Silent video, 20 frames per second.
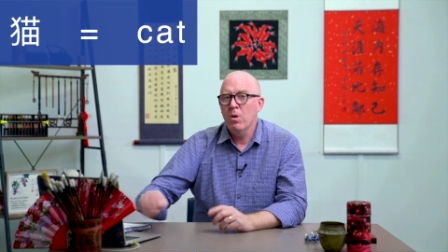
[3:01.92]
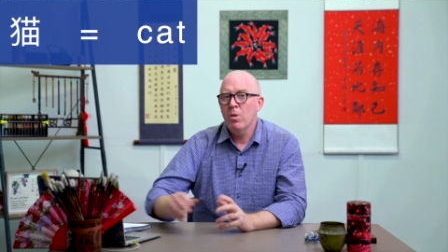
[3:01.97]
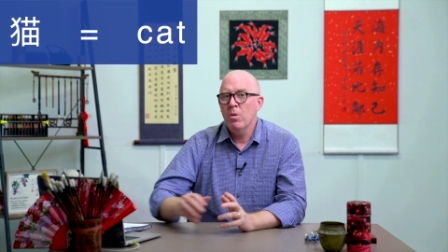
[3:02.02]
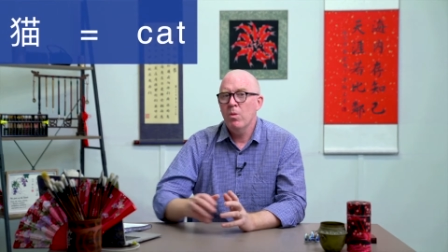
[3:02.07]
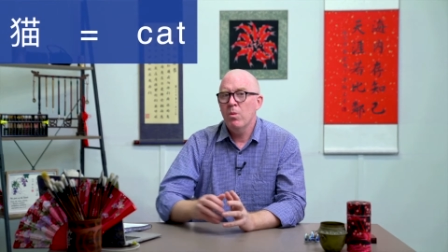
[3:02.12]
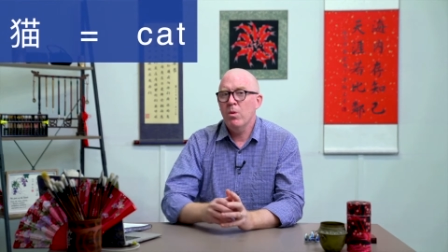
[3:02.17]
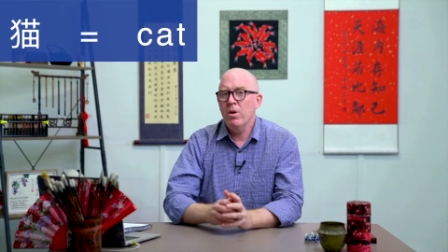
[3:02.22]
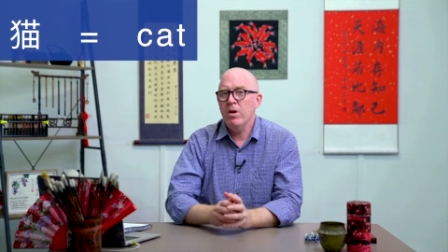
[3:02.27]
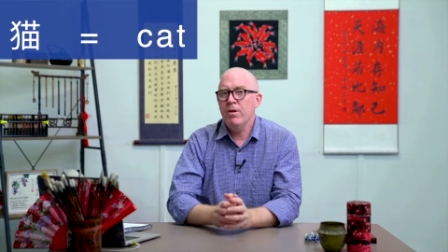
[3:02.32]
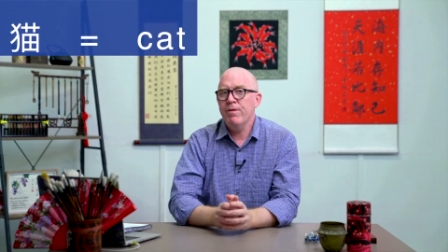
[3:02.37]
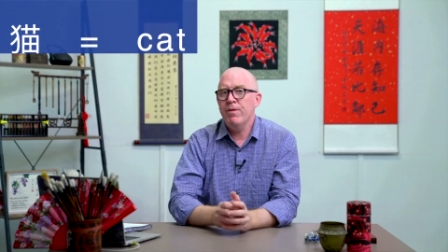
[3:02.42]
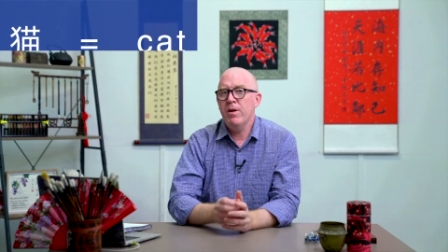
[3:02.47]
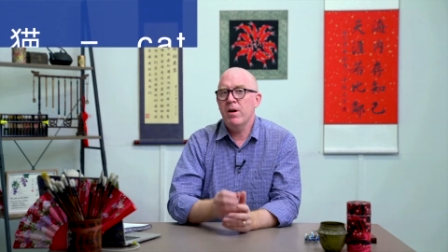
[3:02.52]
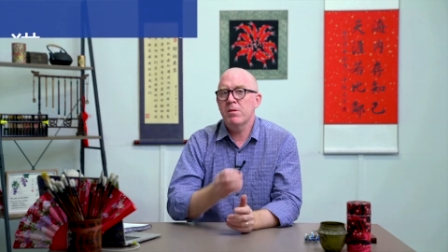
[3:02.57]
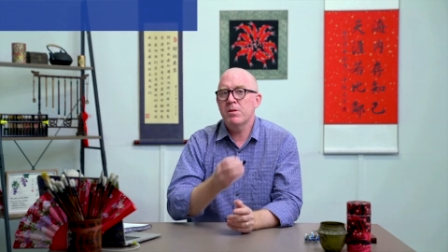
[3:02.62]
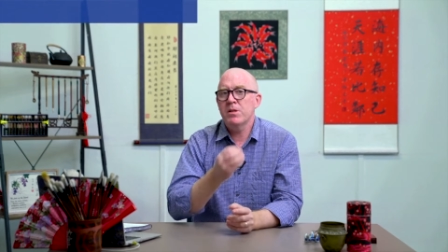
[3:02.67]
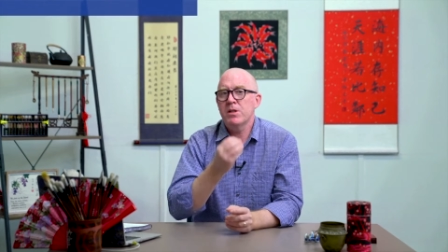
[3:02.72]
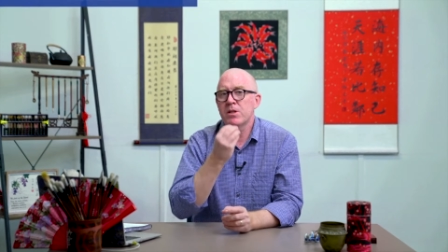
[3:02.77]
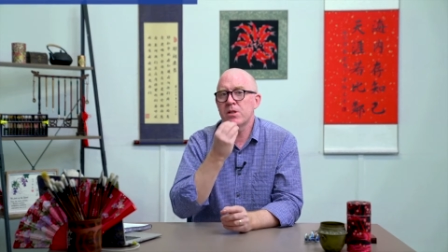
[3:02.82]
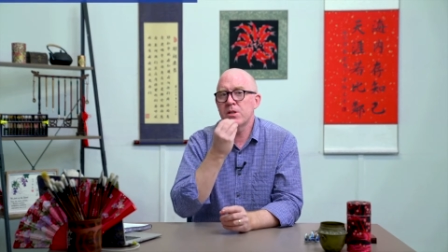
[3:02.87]
What if I
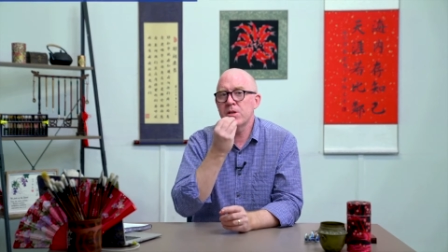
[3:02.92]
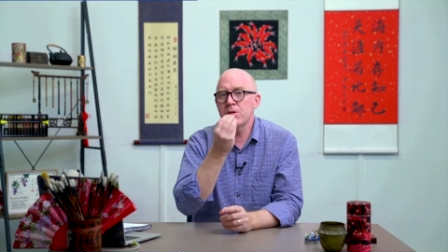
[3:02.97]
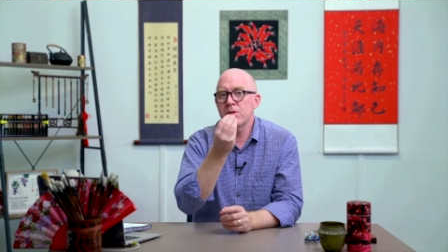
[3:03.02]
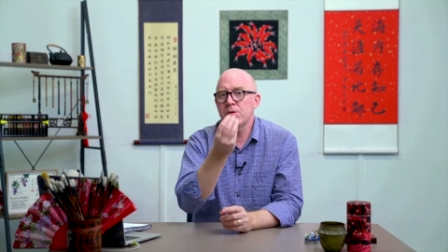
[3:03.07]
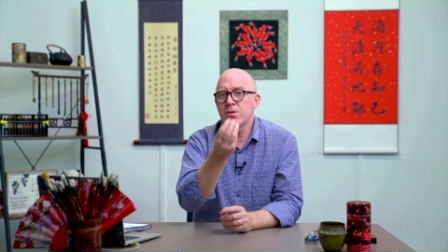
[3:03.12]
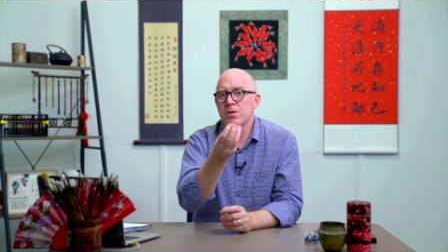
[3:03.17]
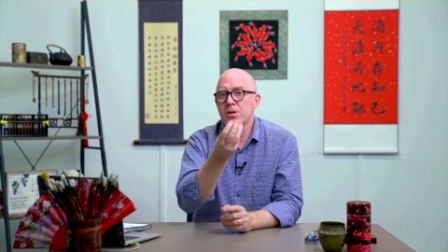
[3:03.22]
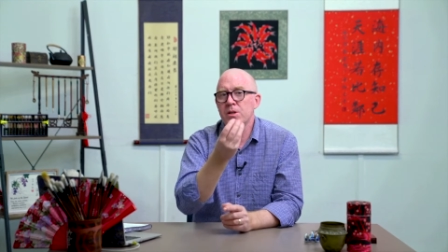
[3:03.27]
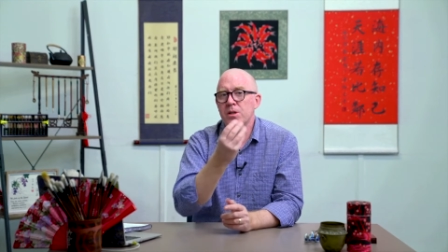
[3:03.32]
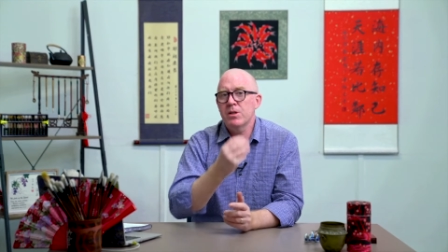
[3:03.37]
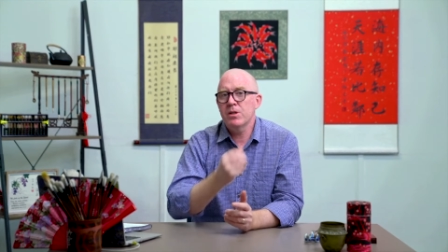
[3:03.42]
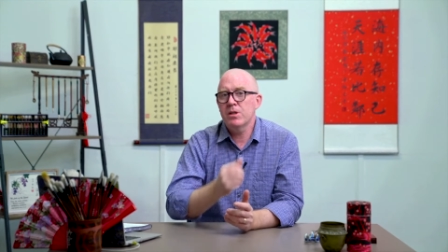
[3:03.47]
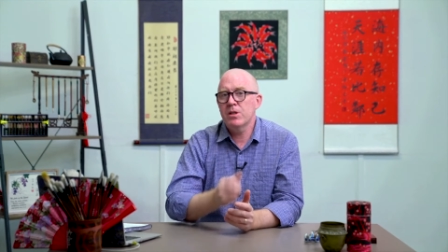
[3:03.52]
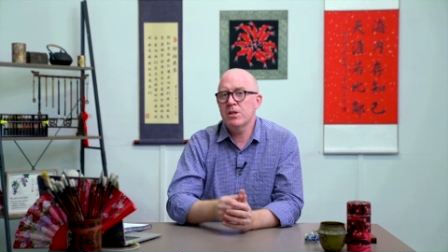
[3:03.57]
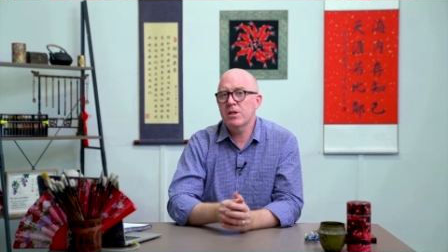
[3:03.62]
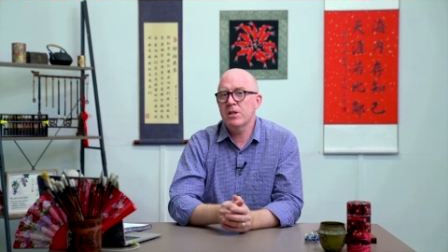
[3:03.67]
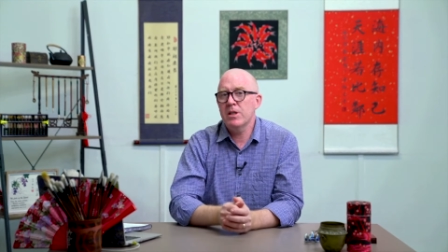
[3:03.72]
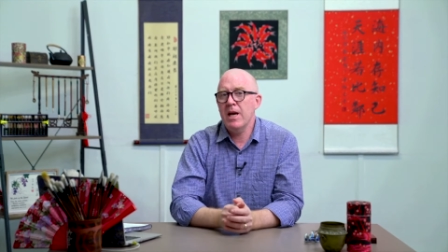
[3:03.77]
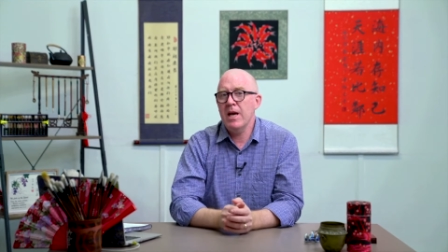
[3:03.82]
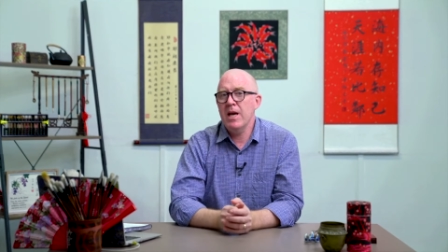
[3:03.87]
was to
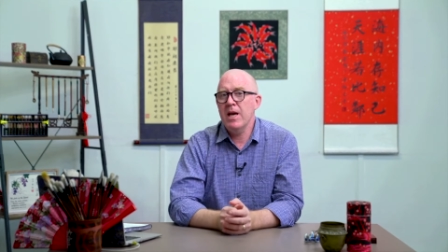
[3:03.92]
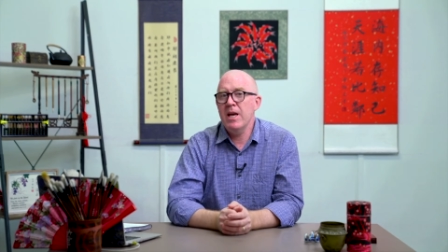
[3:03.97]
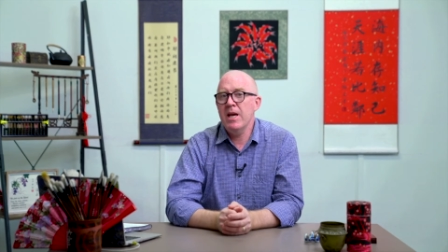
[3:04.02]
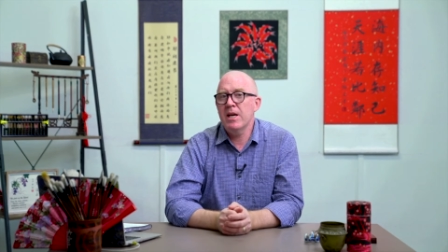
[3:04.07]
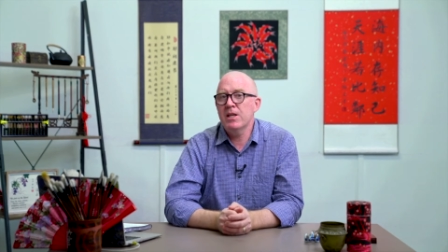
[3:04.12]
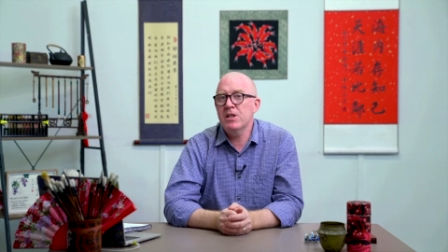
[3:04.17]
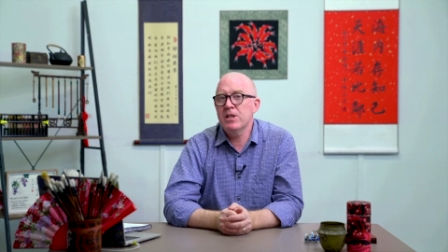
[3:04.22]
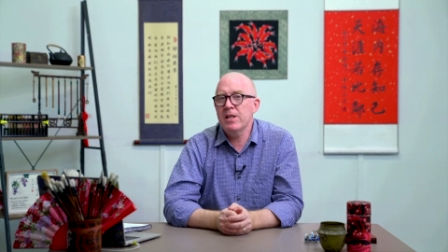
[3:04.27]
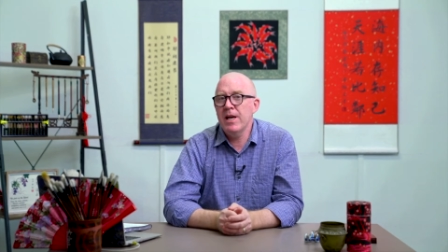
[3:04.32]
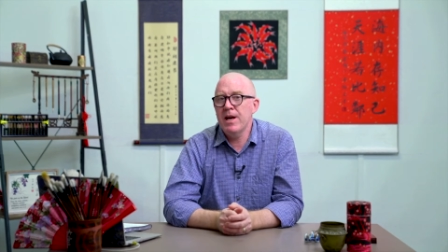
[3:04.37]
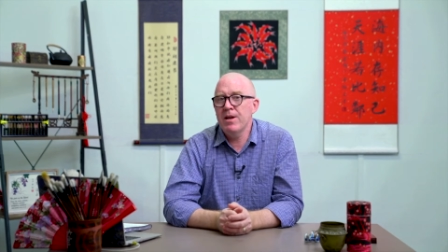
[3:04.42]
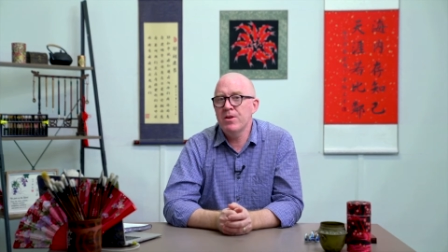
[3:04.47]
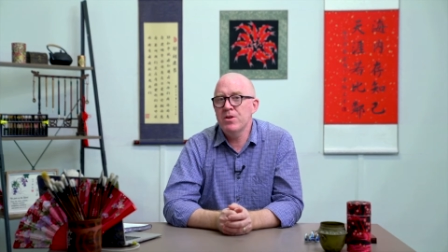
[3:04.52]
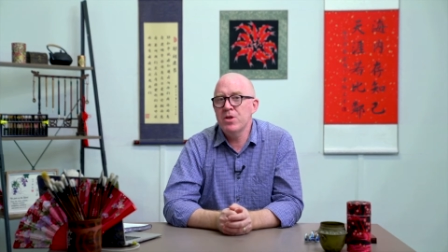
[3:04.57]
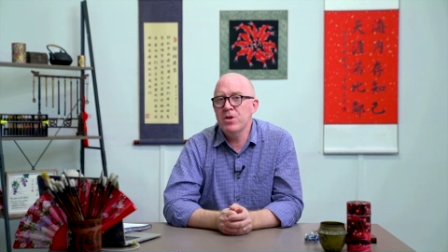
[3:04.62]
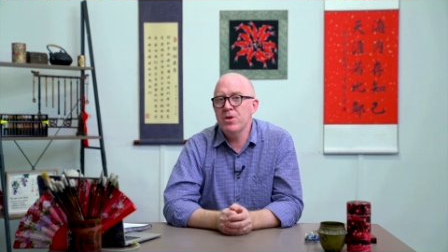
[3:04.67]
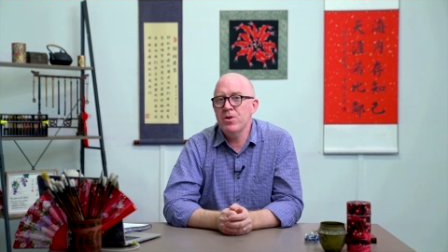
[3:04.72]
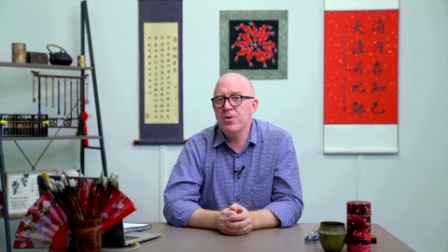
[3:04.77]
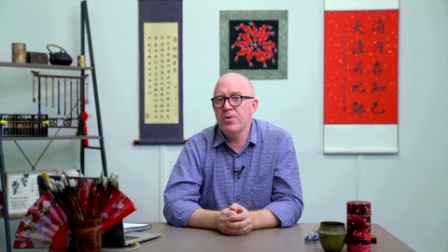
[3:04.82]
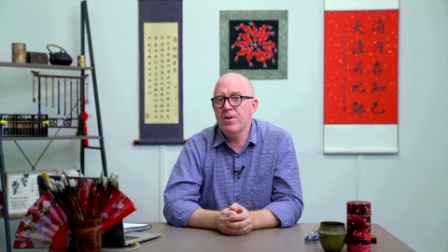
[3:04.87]
say a sound
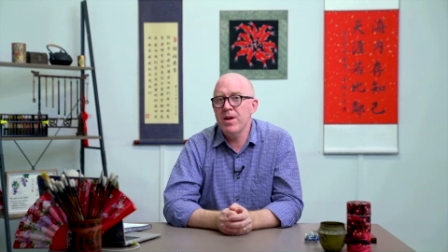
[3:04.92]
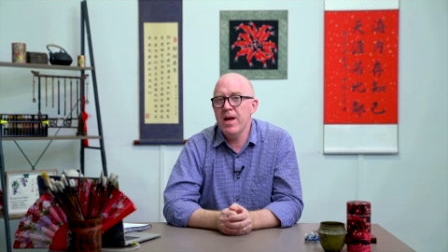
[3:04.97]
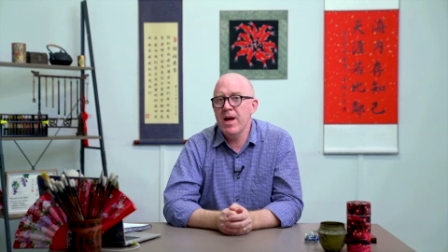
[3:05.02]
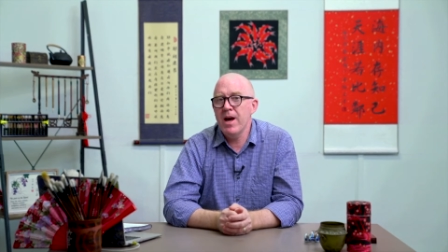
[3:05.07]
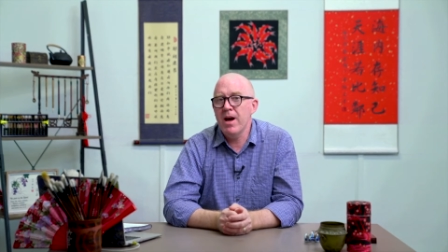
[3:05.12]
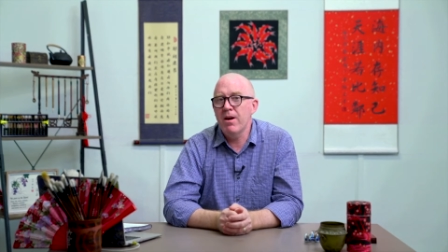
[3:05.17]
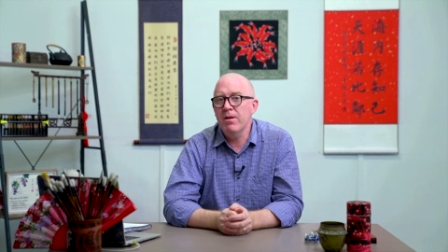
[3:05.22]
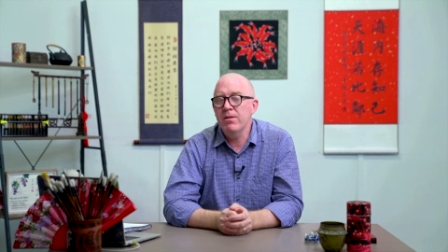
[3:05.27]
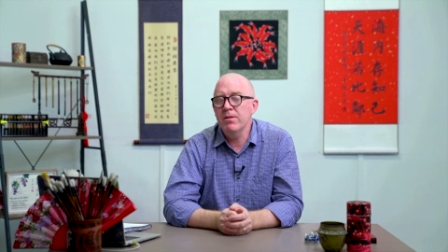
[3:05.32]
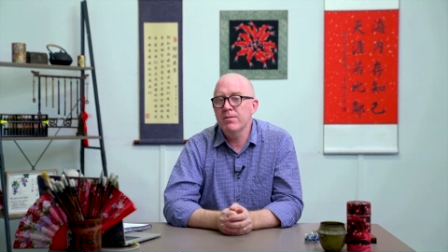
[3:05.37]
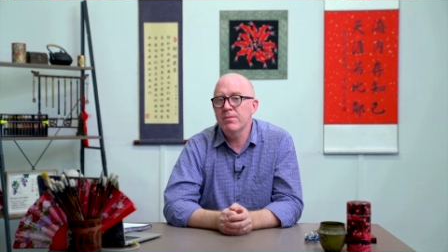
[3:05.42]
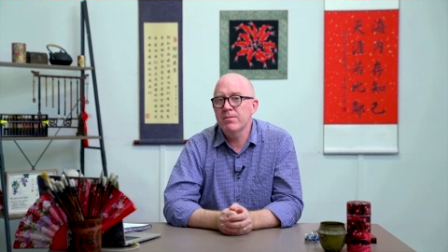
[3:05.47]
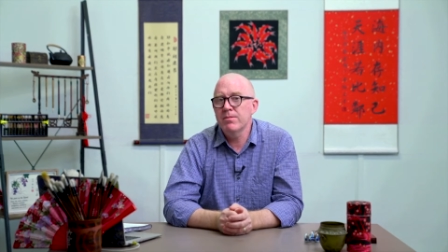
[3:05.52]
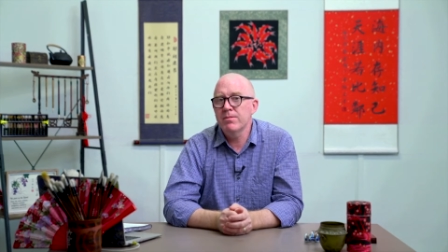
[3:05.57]
to you now